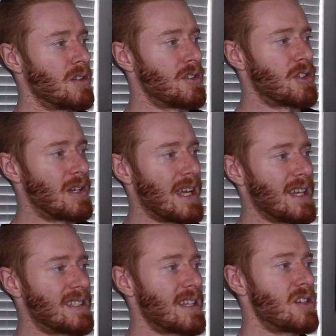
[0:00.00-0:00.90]
So leg
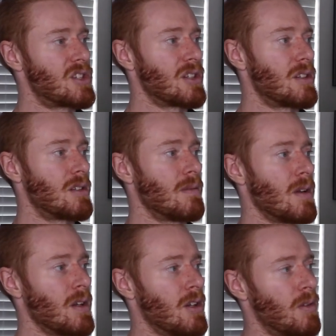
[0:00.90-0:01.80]
extension,
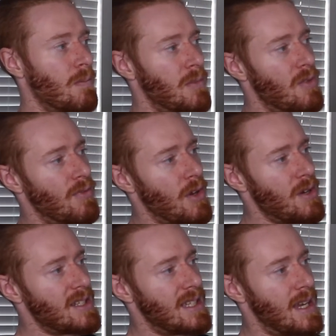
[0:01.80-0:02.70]
you've
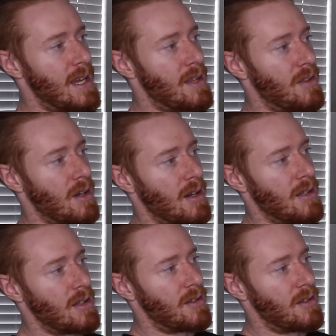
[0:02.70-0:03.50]
noticed here that